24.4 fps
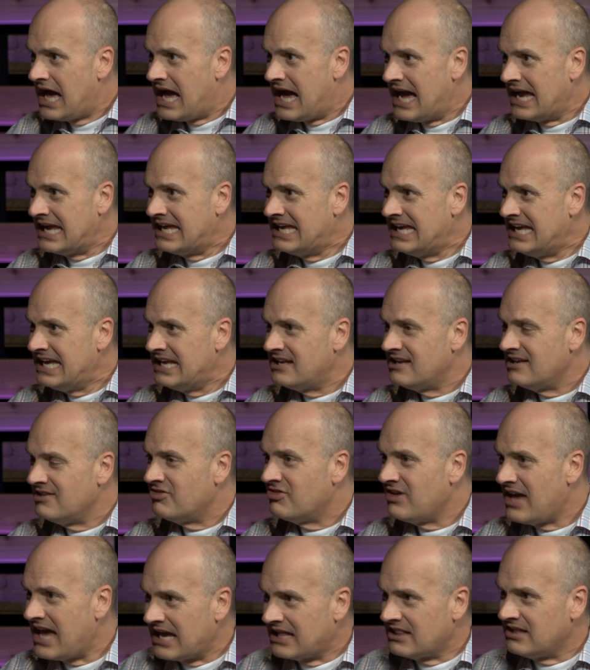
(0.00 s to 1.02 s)
I can't
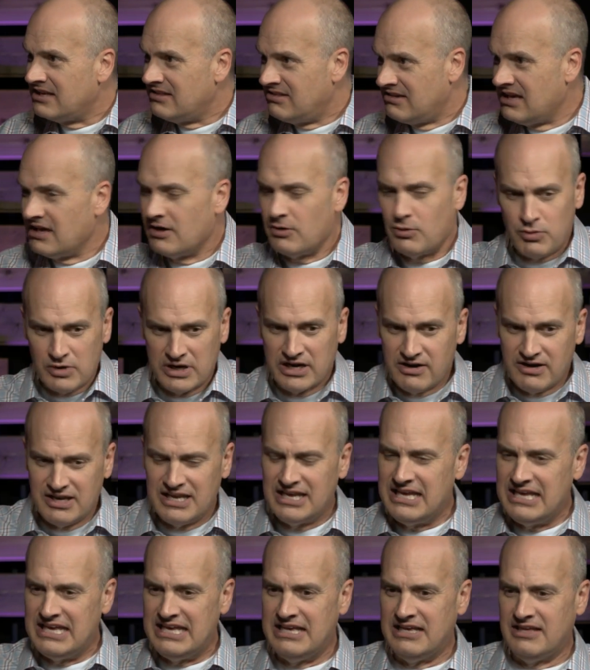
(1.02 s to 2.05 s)
exactly tell where
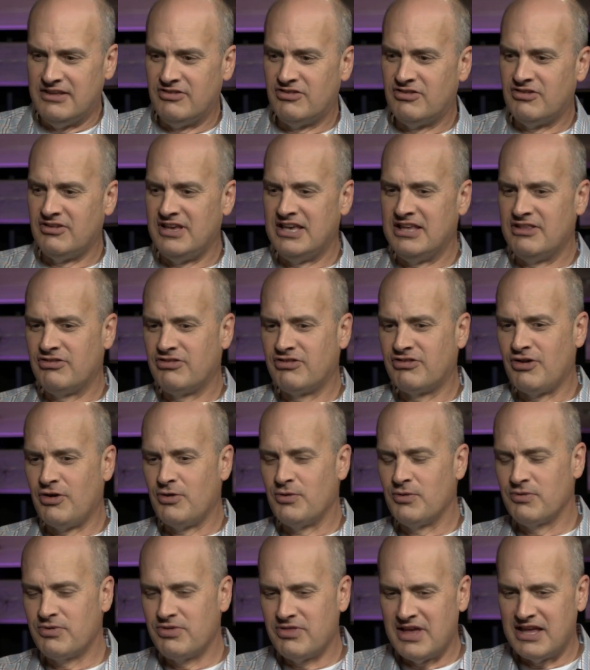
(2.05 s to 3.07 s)
he is. And
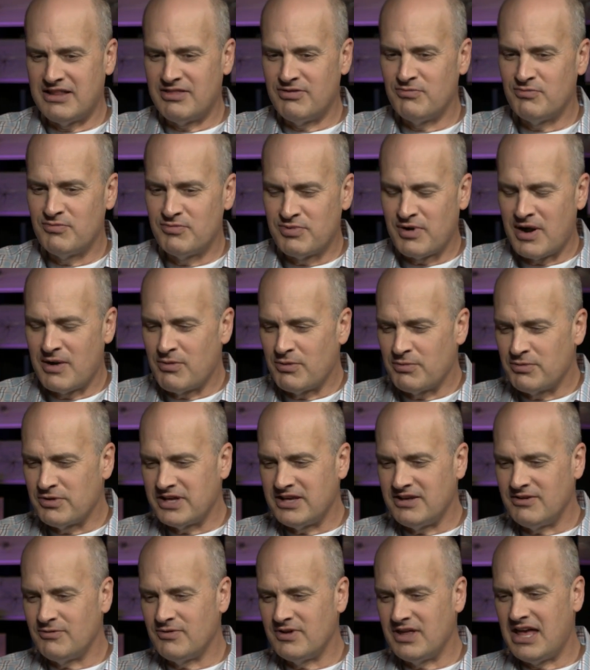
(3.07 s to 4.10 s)
so that
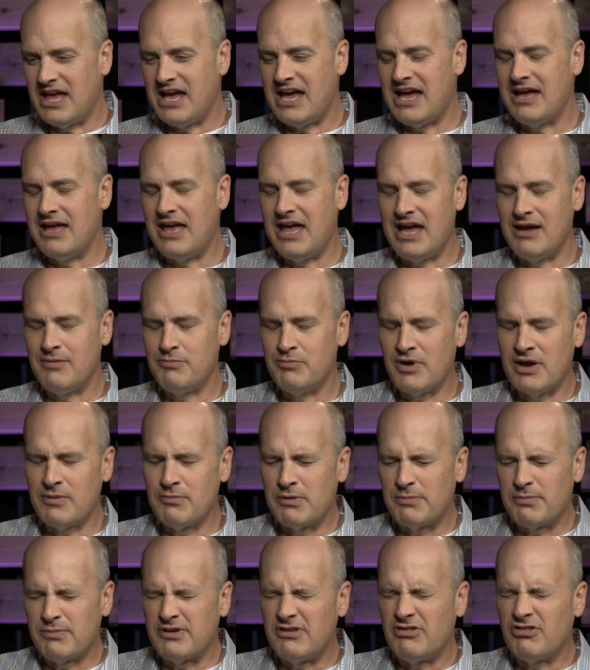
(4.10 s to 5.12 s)
probably, I, I
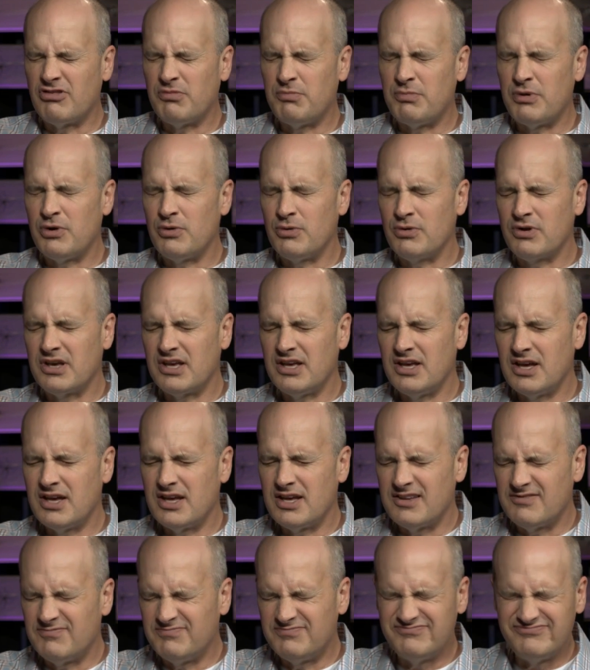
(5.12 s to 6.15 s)
probably spoke
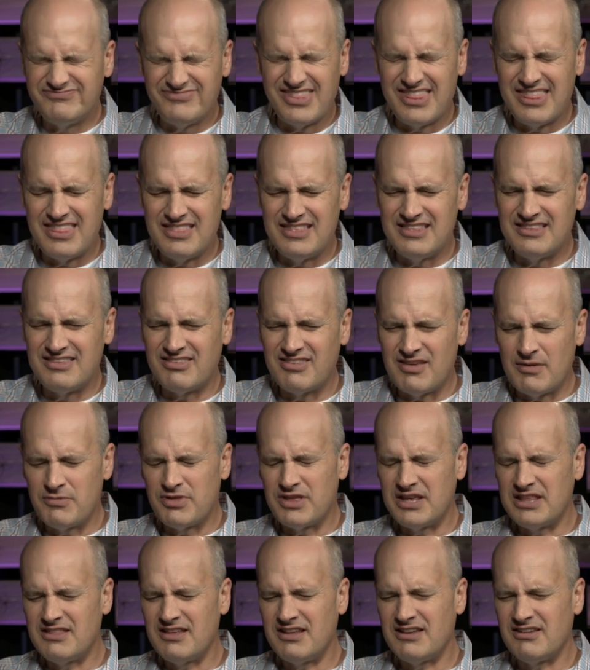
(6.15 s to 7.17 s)
uh,
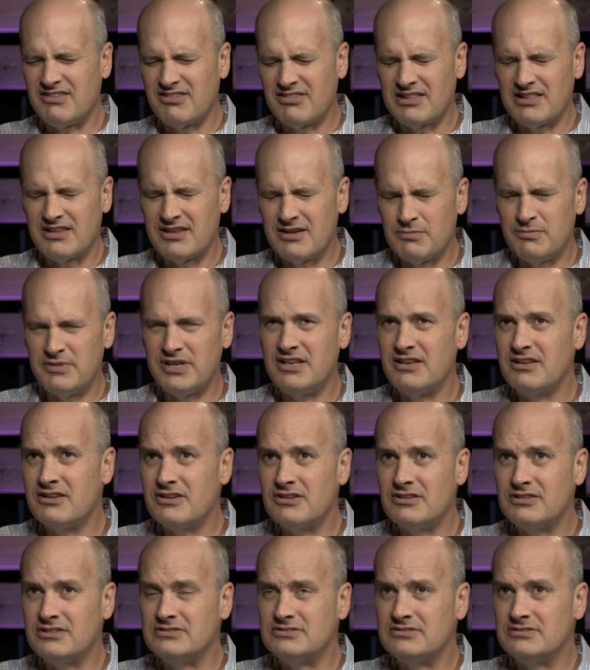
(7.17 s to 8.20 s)
something that is a little bit,
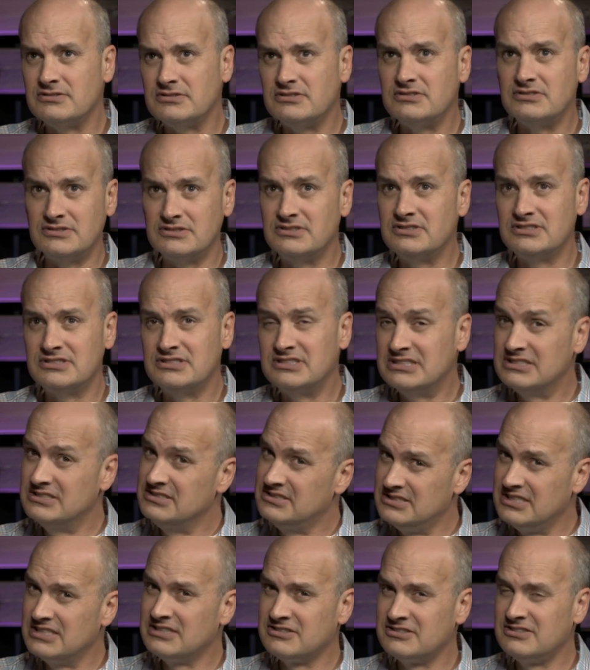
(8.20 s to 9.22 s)

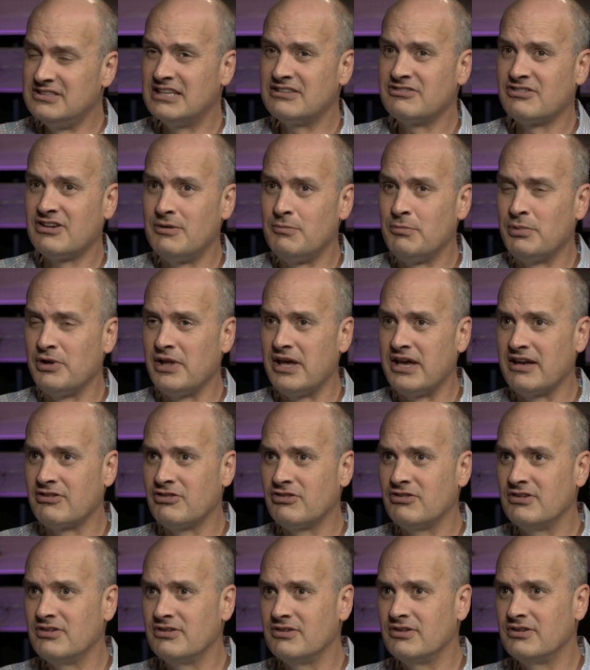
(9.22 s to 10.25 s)
that, that's
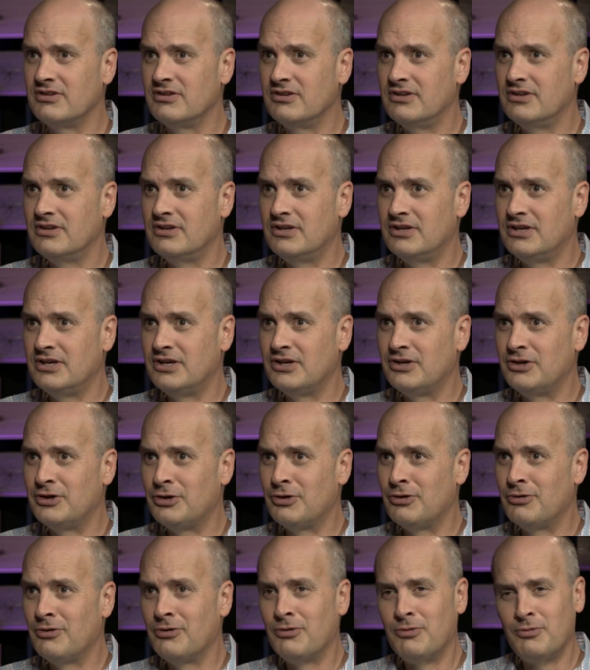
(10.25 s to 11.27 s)
complex.
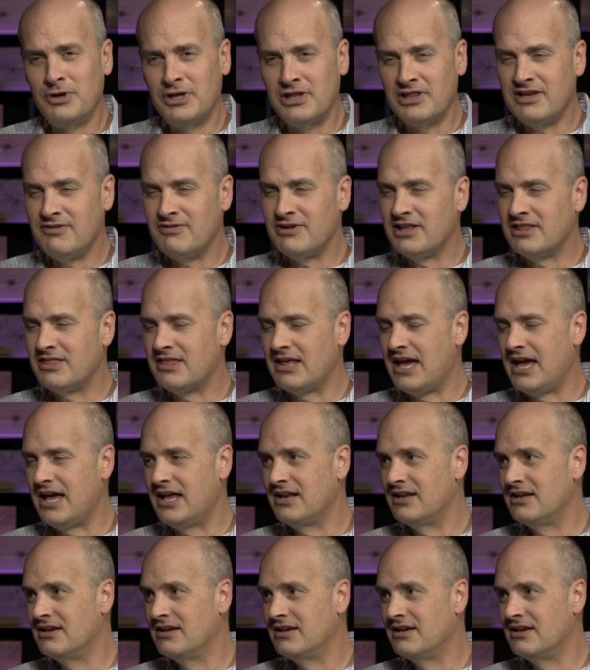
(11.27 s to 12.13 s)
Absolutely. We'll leave it at that.